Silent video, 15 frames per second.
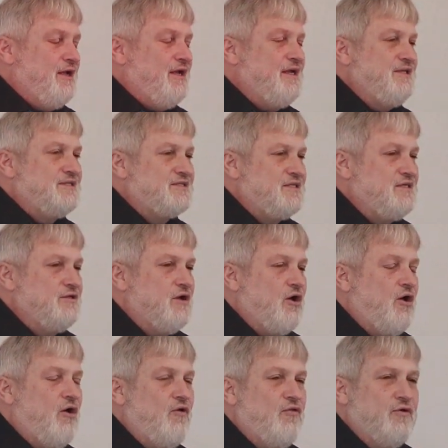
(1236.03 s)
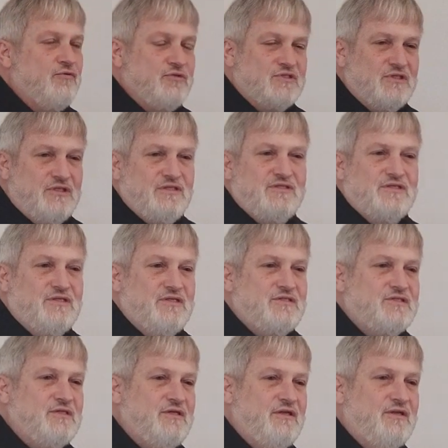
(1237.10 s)
He's seen all those things that
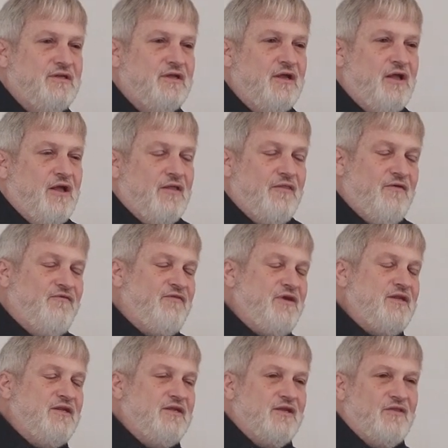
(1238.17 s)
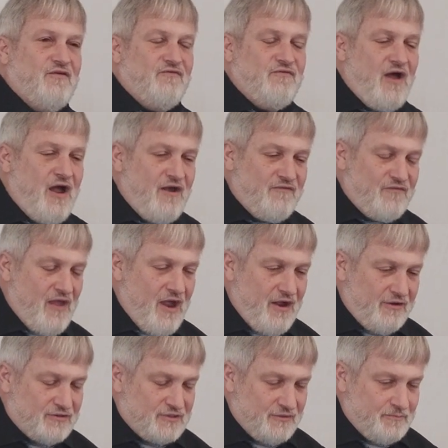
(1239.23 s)
he's seen the feeding of the
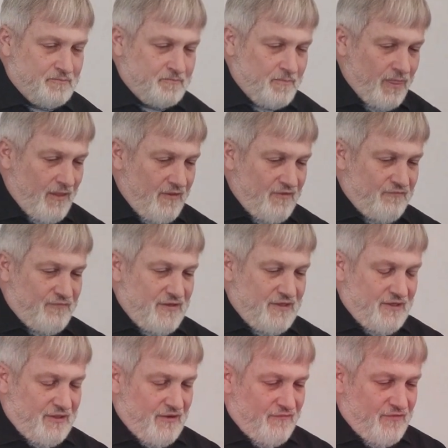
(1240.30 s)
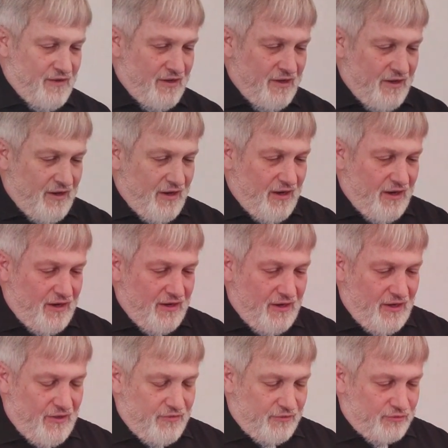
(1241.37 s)
5,000 the feeding of the uh,
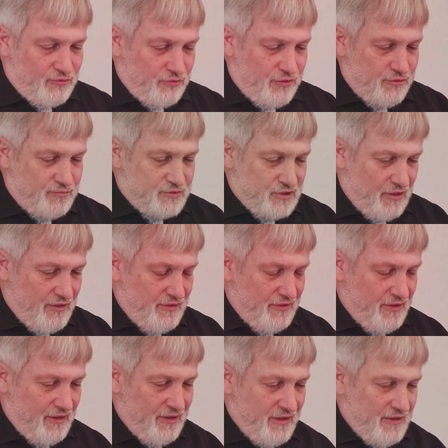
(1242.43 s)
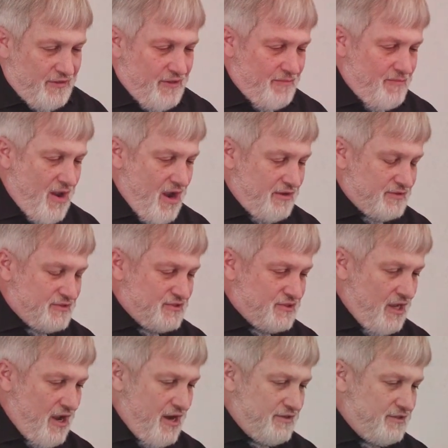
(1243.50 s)
other groups on the, the
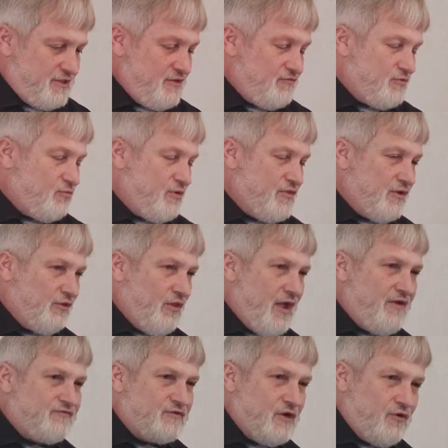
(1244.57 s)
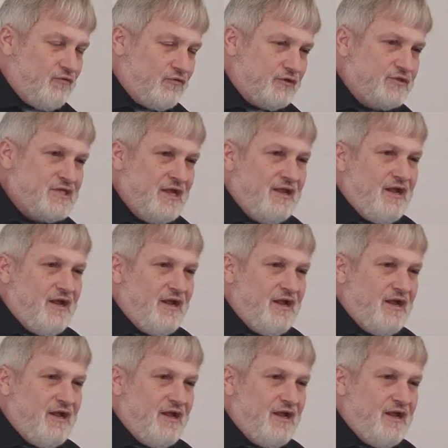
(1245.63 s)
mountainside, and even with the leftovers